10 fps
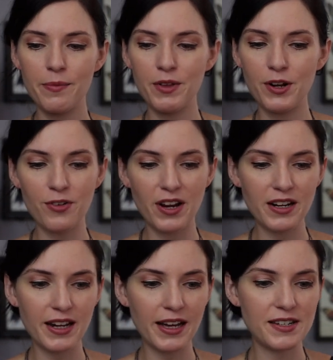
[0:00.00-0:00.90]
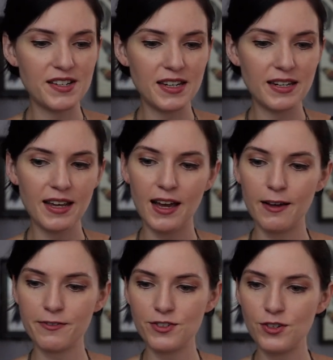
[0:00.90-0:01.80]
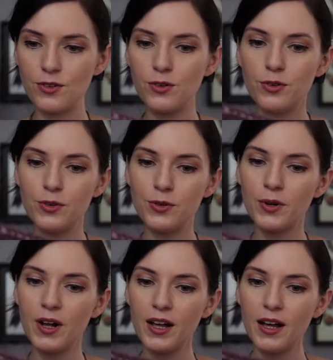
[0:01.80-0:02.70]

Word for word: You know, granted, I did have to, you